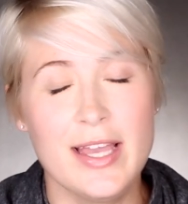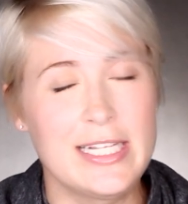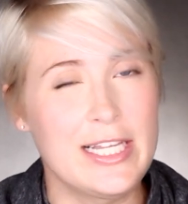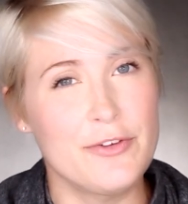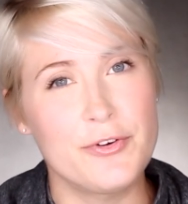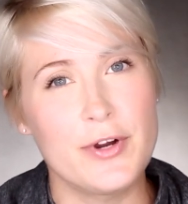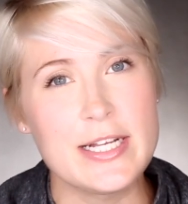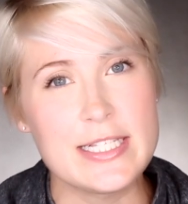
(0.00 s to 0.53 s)

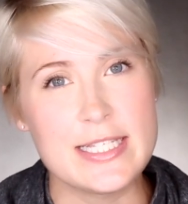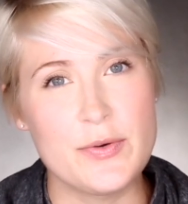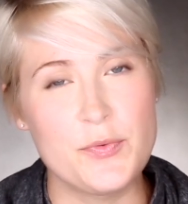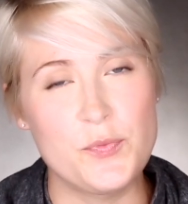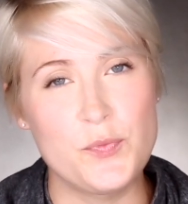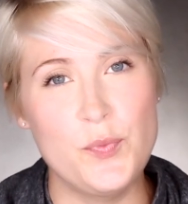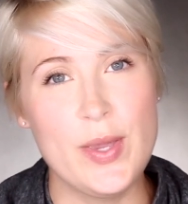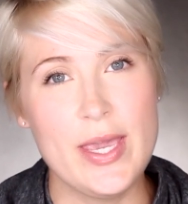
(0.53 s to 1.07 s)
Now for us,
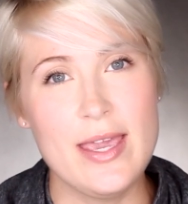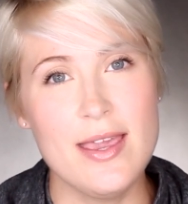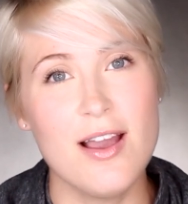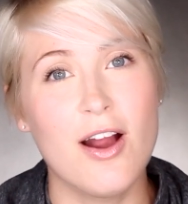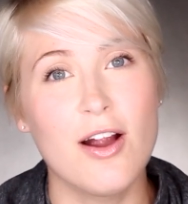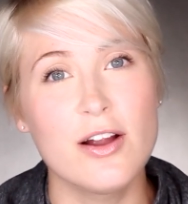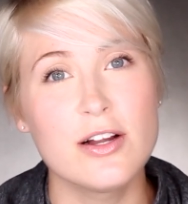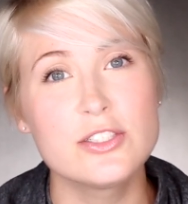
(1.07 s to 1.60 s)
we
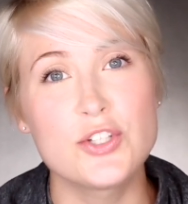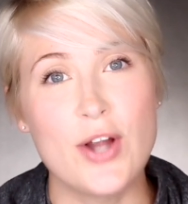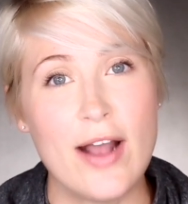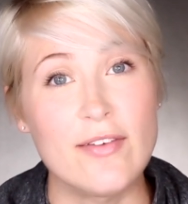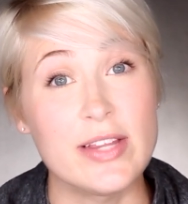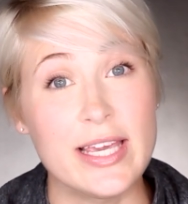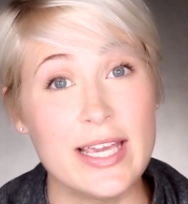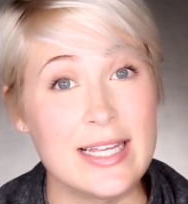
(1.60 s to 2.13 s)
are
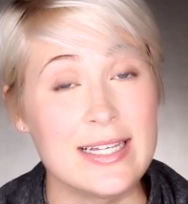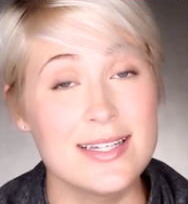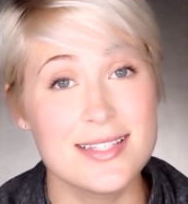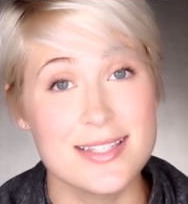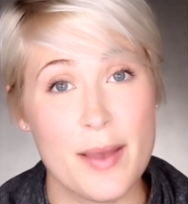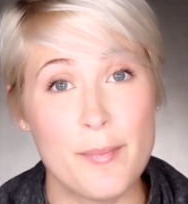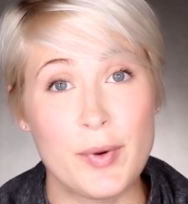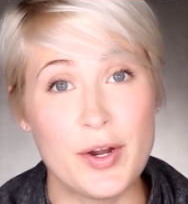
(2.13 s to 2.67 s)
traveling in
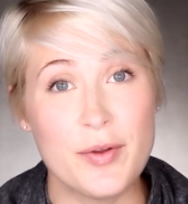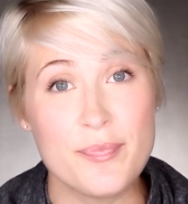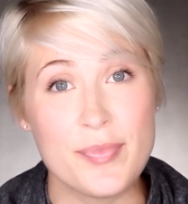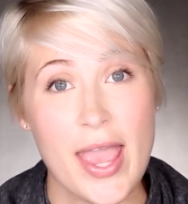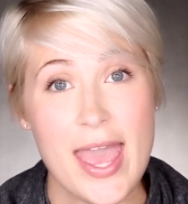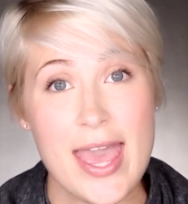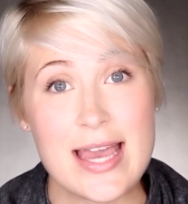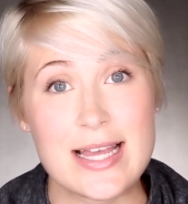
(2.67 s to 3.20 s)
December
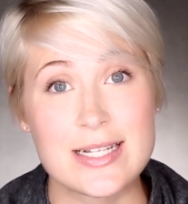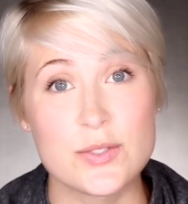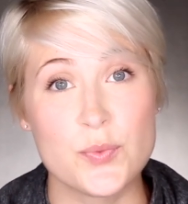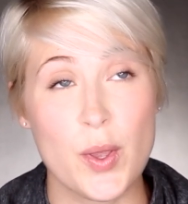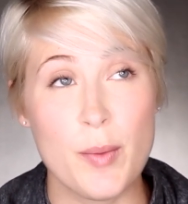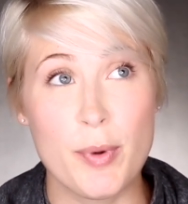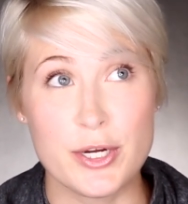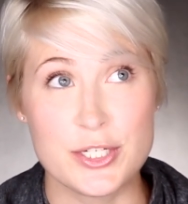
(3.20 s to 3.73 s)
and
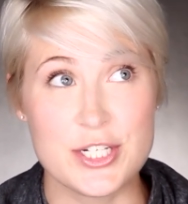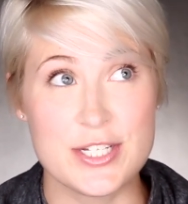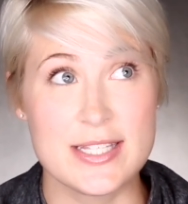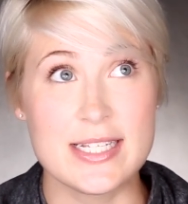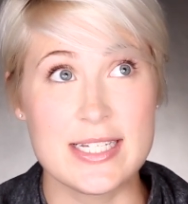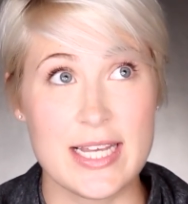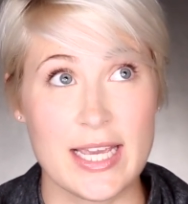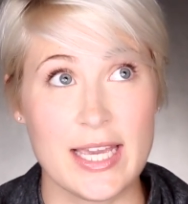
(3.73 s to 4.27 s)
we purchased
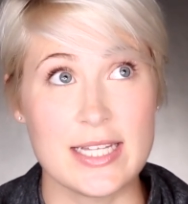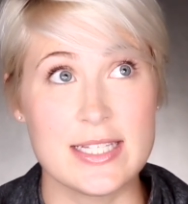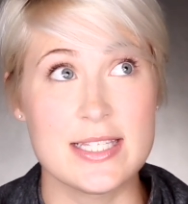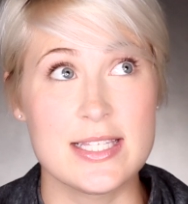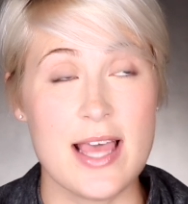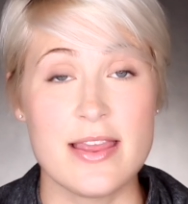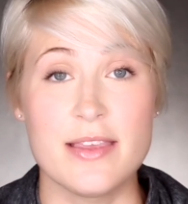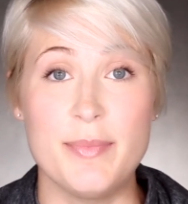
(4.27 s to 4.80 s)
the
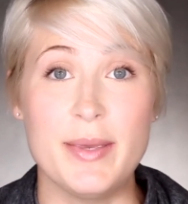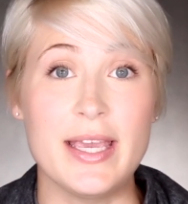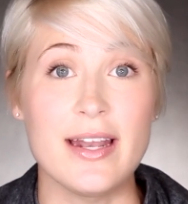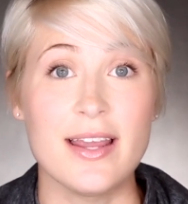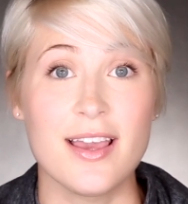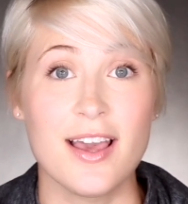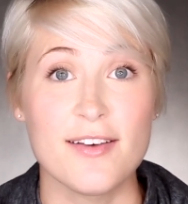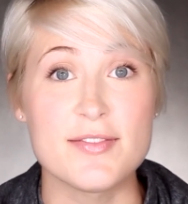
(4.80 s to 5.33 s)
tickets at the
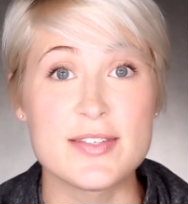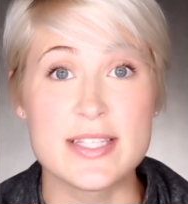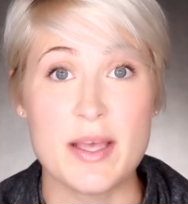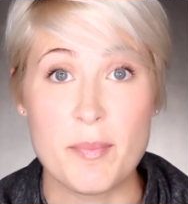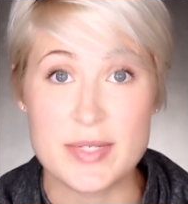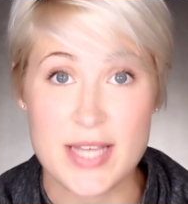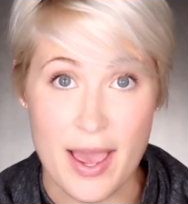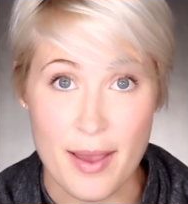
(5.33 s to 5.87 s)
beginning of
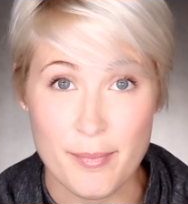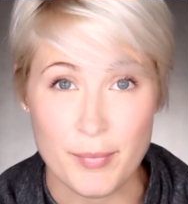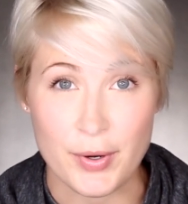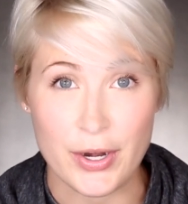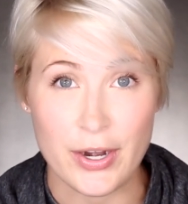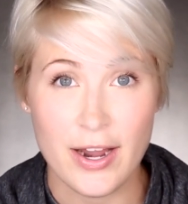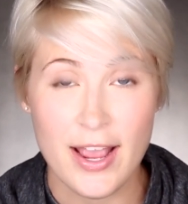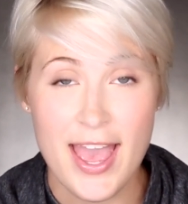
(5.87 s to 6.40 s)

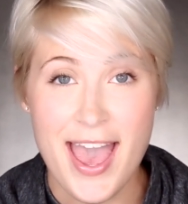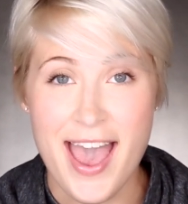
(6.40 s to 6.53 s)
September.